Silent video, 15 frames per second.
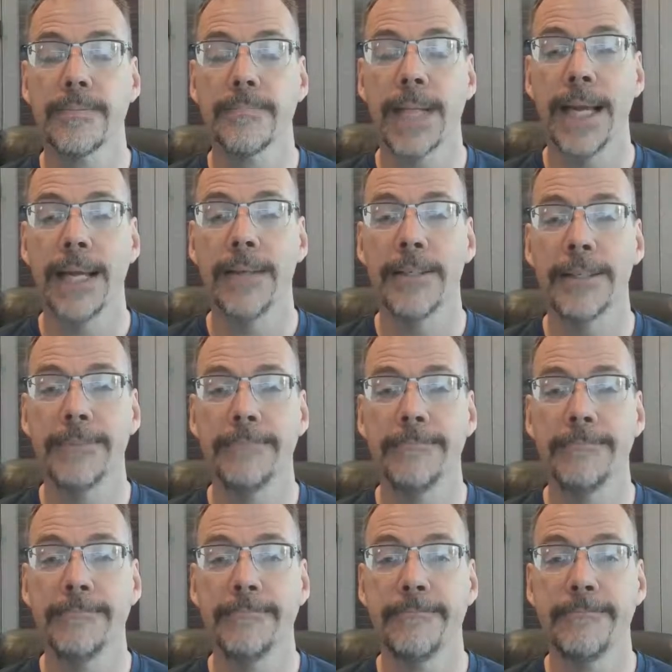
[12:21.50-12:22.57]
Okay.
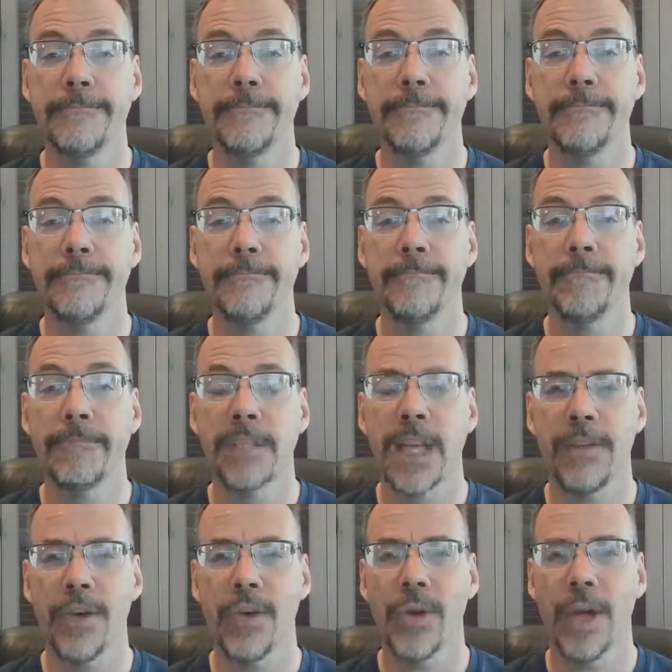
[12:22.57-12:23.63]

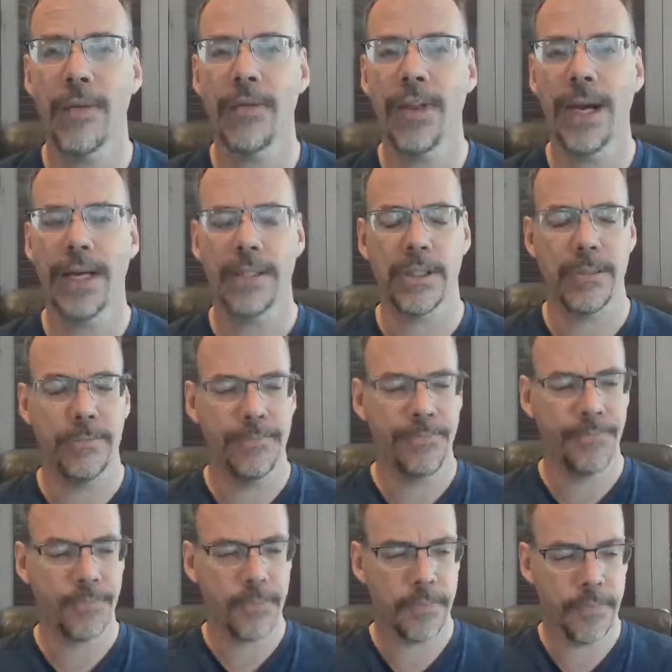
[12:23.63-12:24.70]
Giving you enough thoughts.
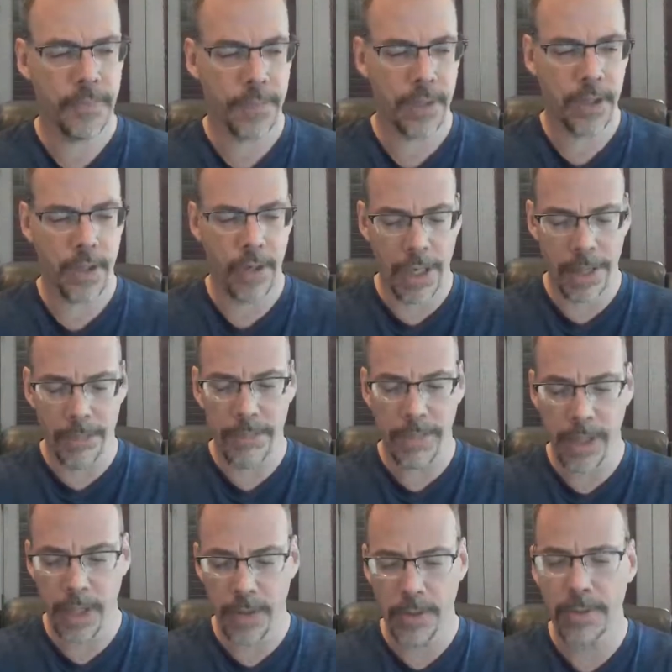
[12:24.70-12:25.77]
Go down
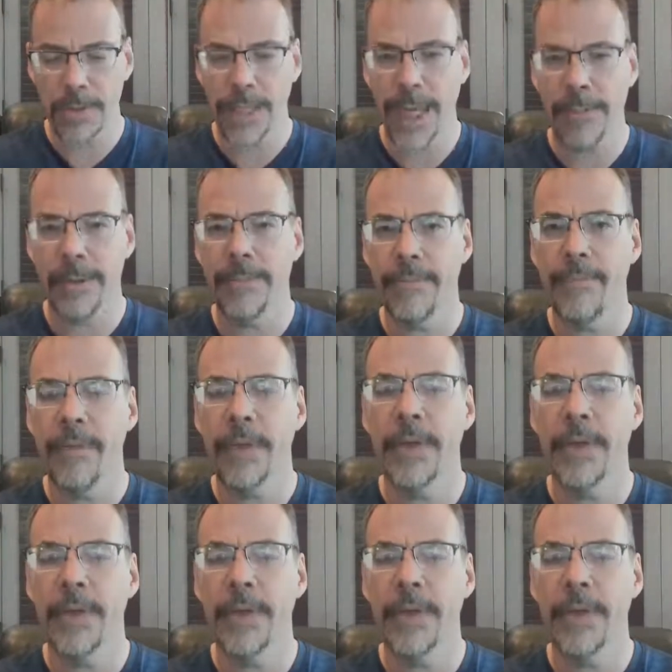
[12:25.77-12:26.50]
below, type them,